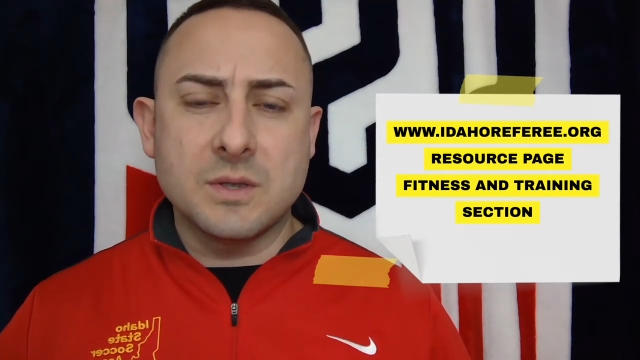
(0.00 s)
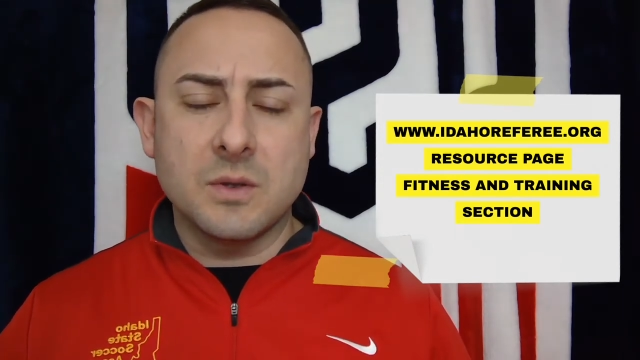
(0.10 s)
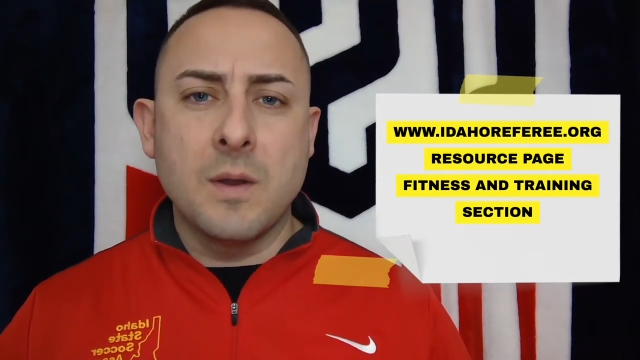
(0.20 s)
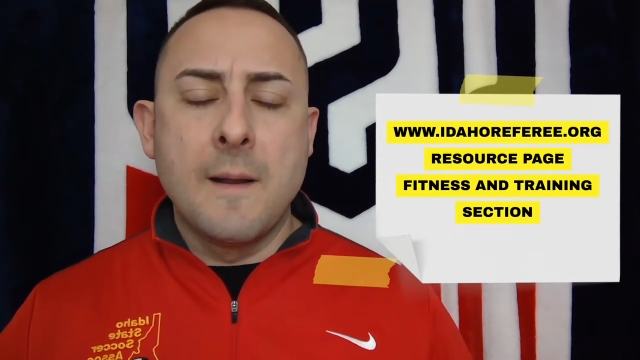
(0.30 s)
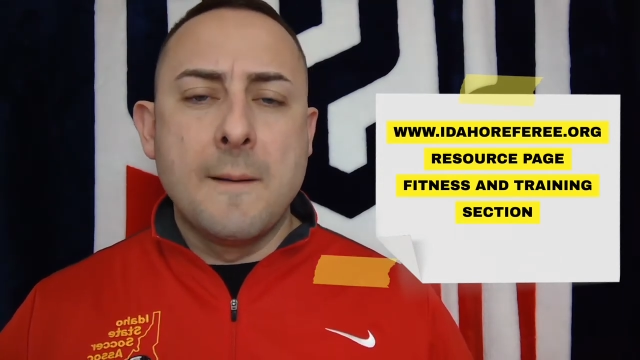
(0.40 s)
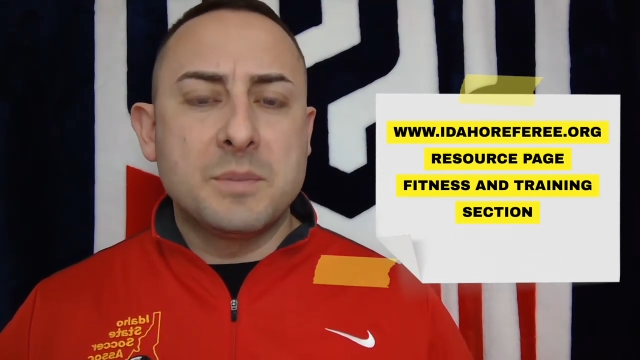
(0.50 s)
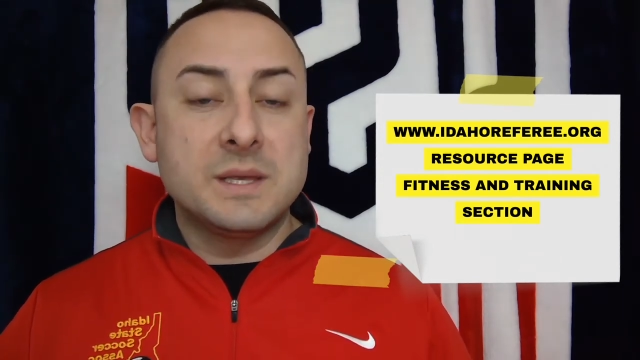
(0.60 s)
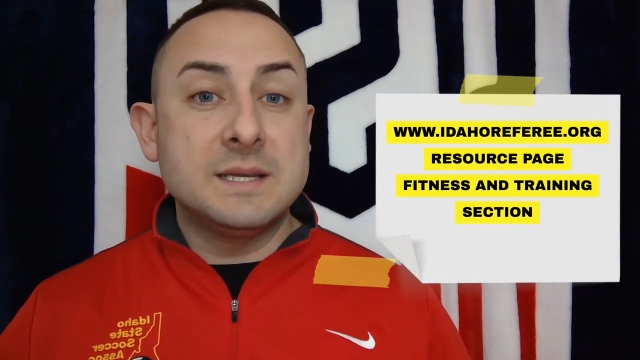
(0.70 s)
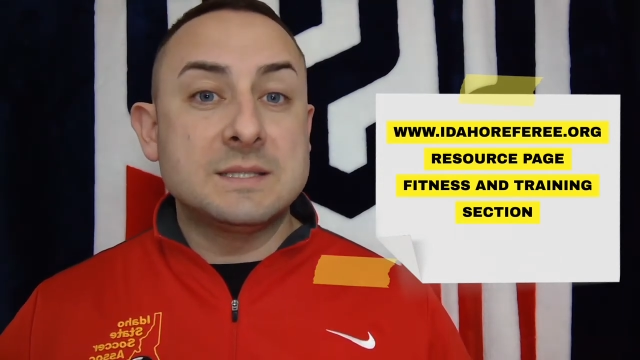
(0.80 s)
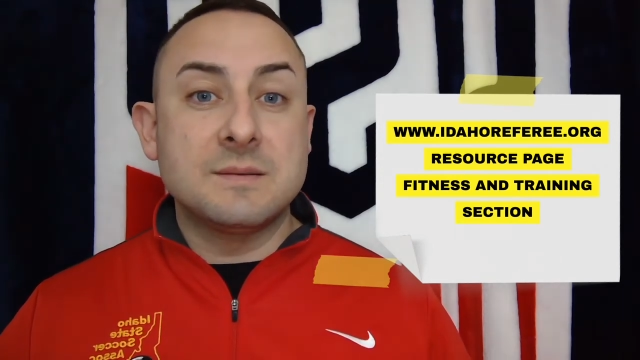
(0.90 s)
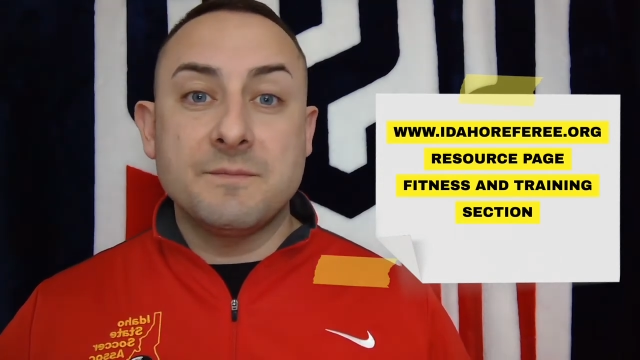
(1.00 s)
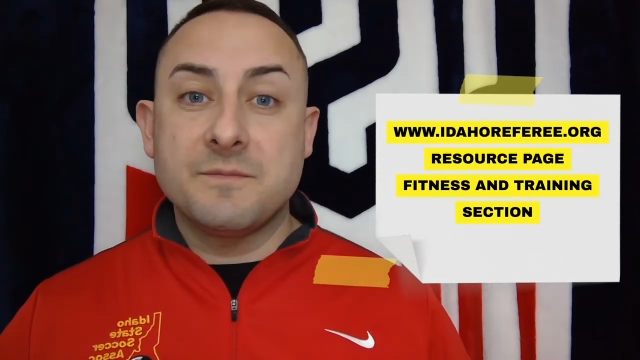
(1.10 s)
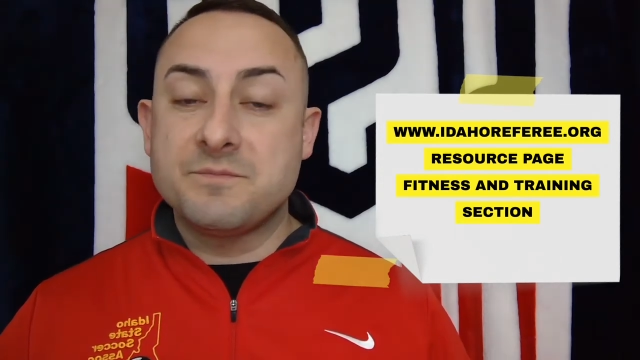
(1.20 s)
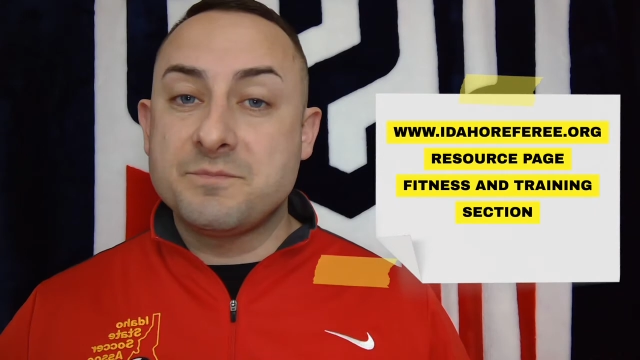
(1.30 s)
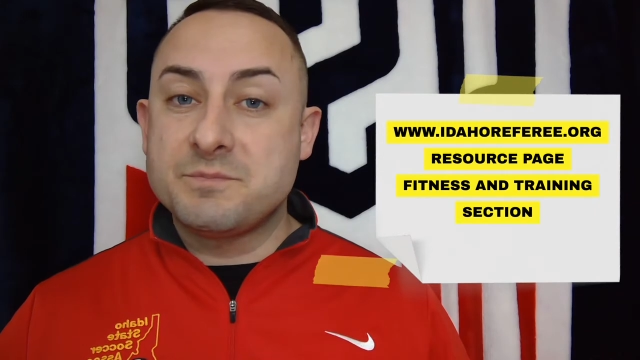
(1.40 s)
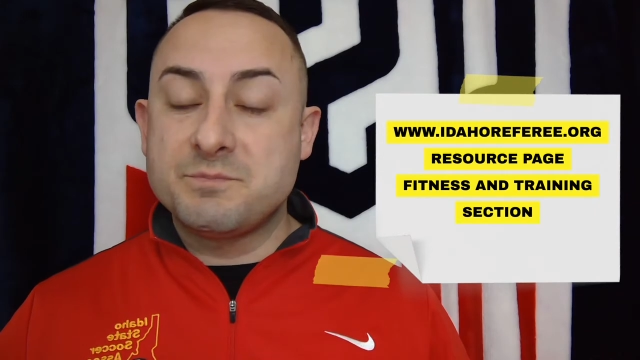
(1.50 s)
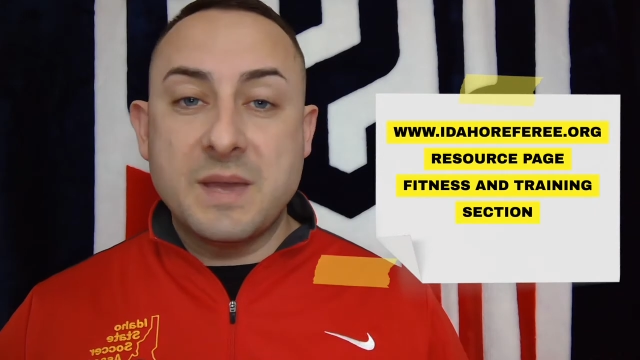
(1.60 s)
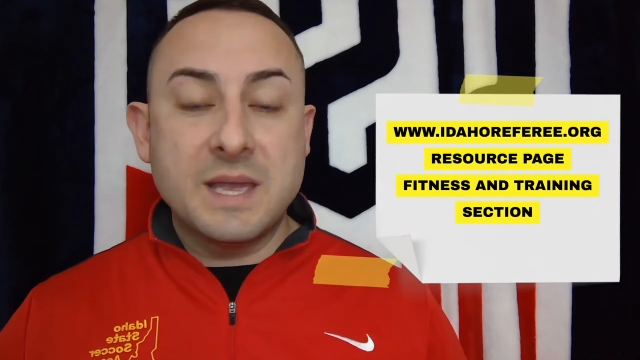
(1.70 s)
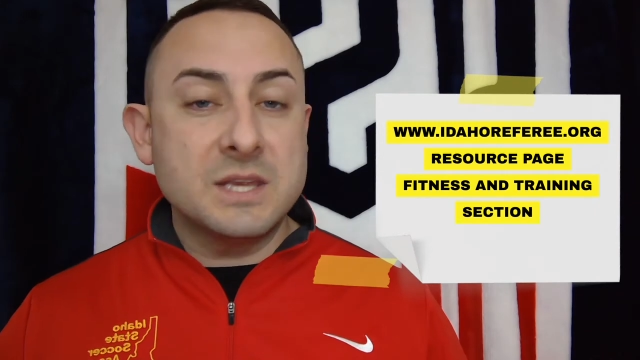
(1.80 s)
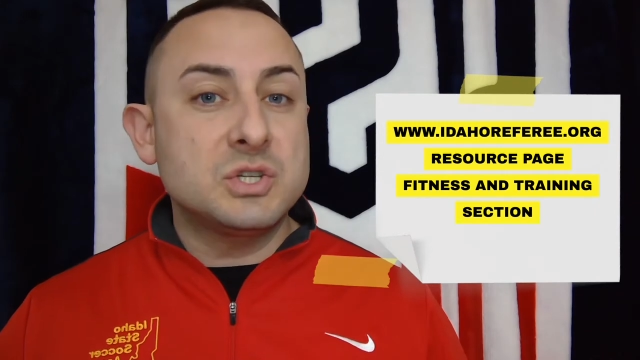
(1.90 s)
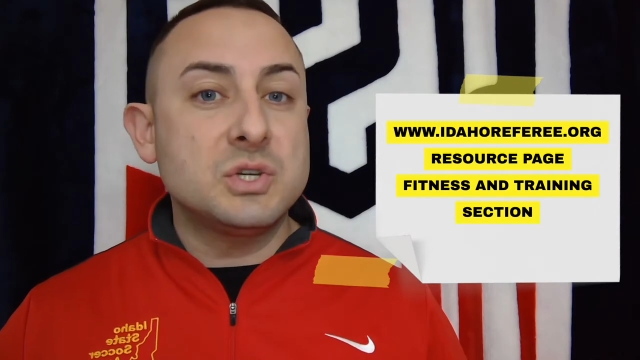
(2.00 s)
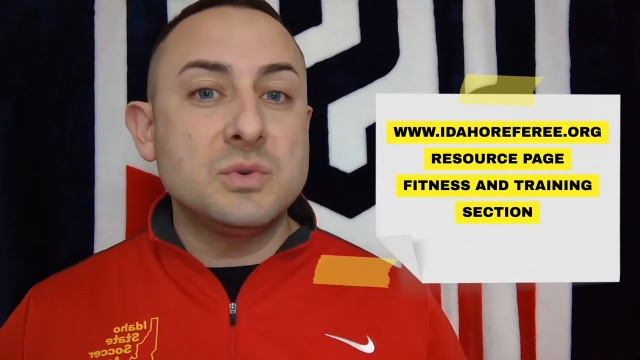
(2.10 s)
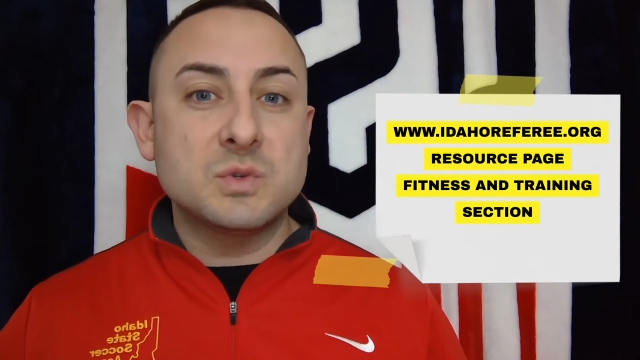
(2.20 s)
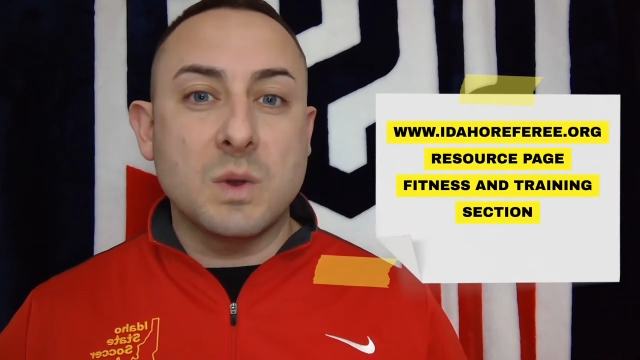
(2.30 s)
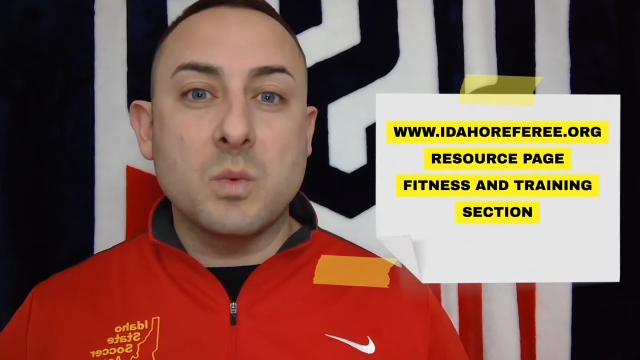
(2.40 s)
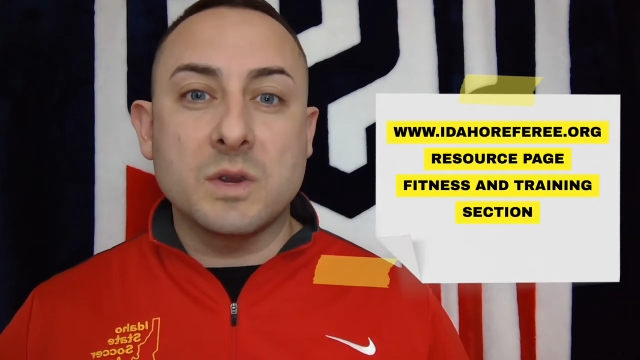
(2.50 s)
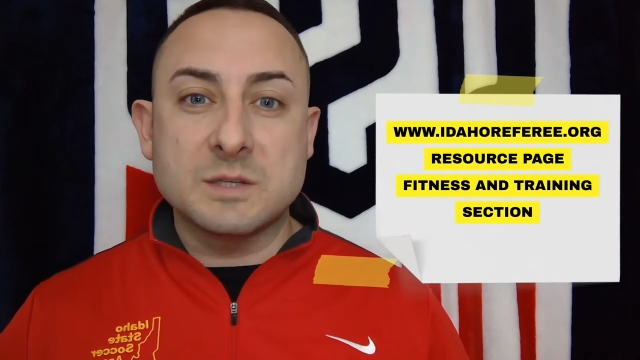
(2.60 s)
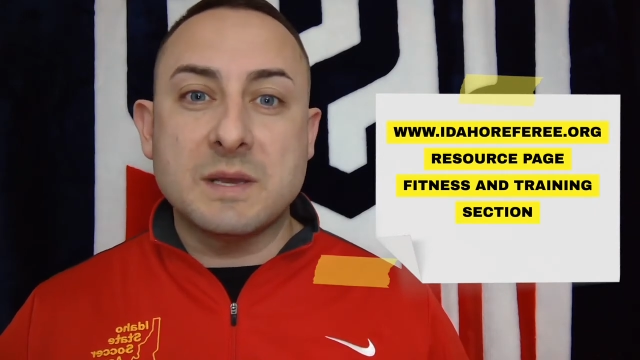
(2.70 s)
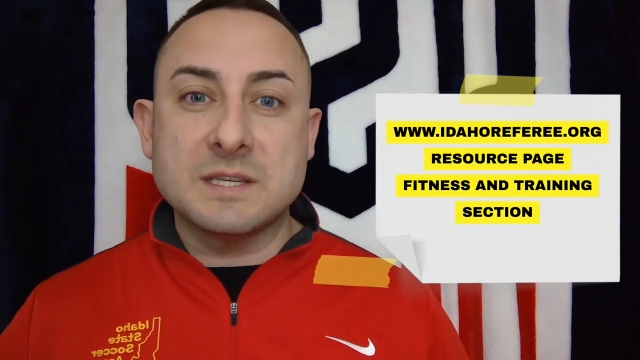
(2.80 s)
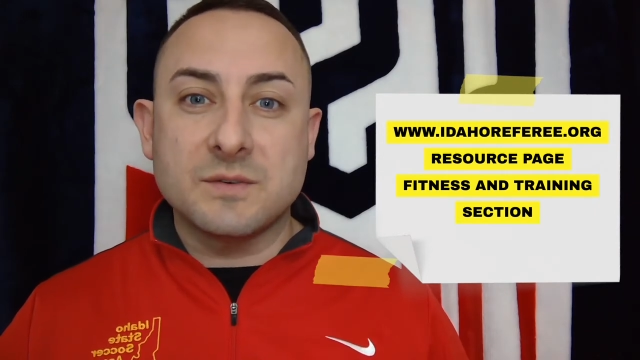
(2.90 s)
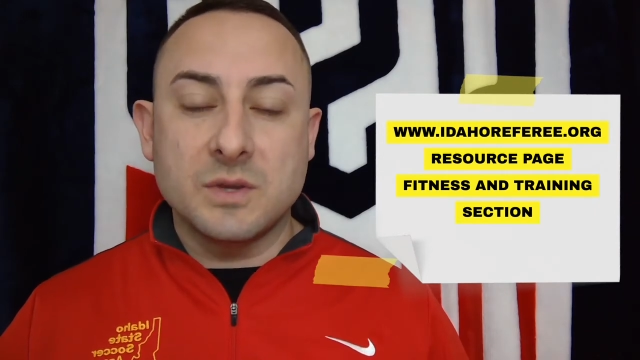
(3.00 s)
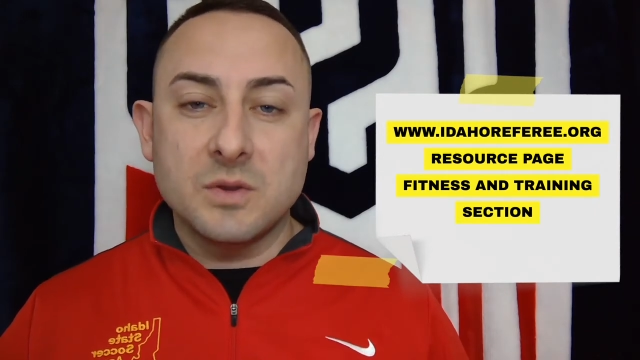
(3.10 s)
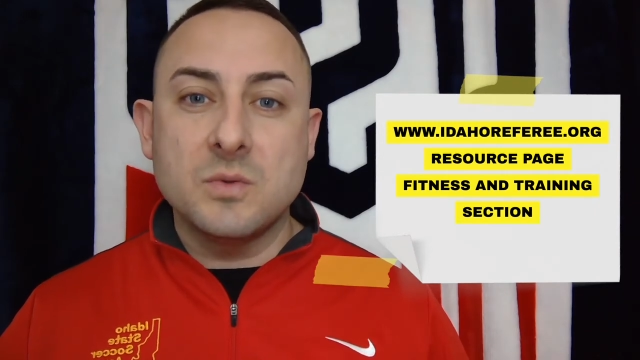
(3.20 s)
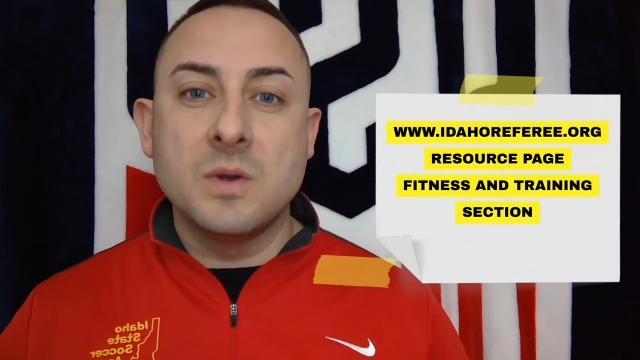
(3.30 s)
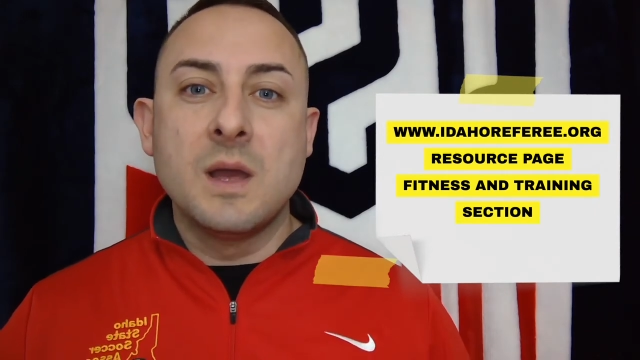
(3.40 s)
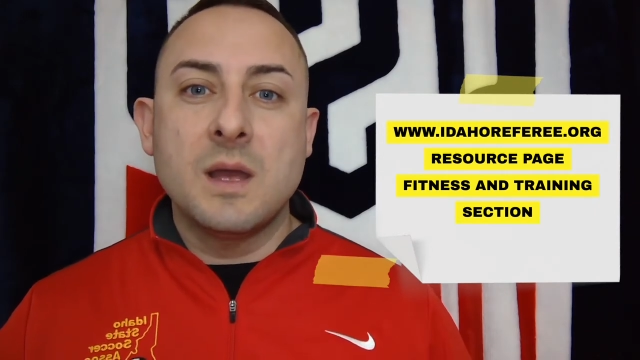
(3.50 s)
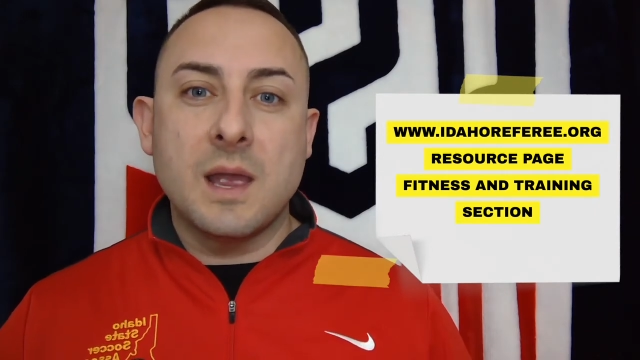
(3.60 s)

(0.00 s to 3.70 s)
So please pick and choose what works best for you,